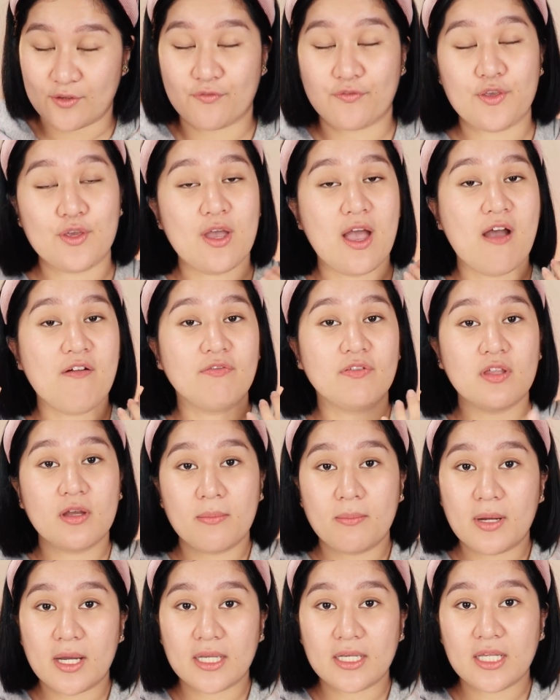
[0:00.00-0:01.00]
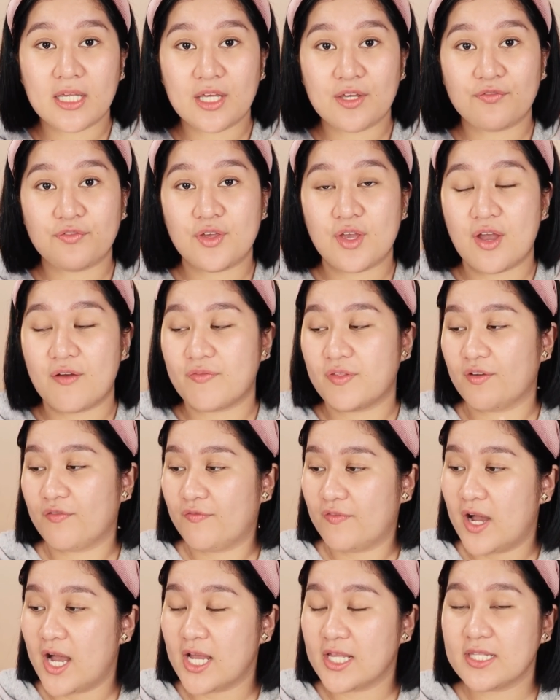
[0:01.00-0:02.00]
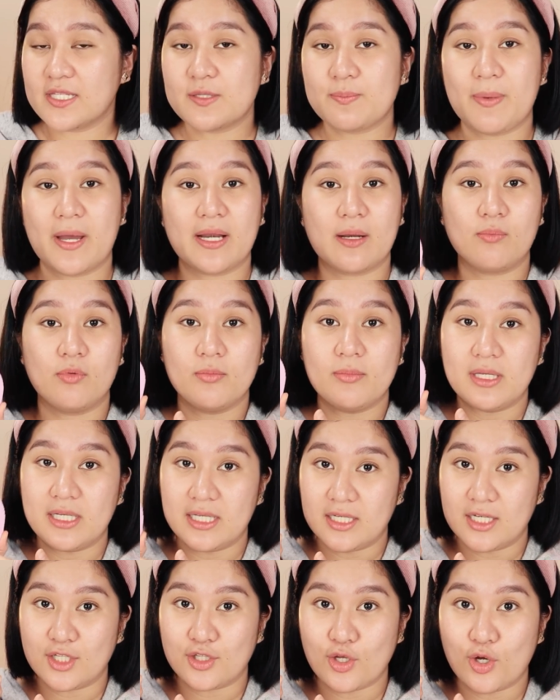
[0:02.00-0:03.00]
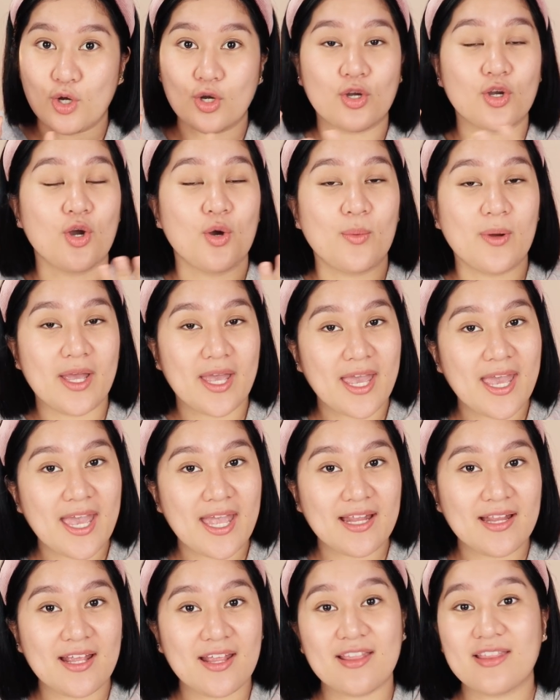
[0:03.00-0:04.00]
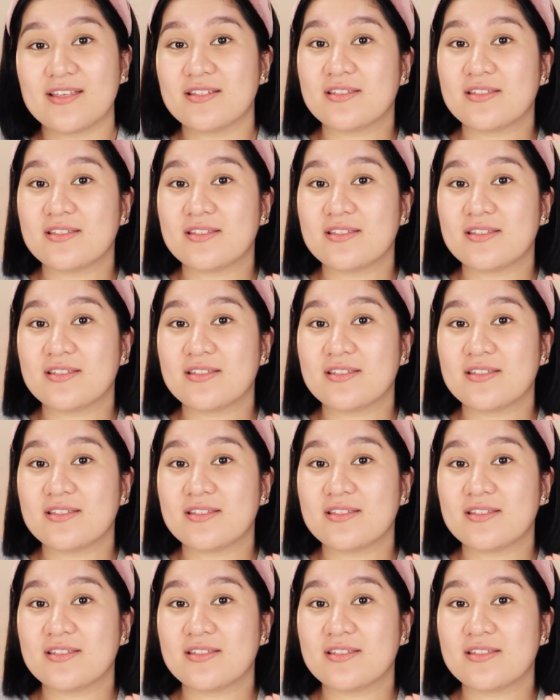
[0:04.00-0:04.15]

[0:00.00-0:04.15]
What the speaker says: If you have the money, if you have the funds para bumili nito, go ahead.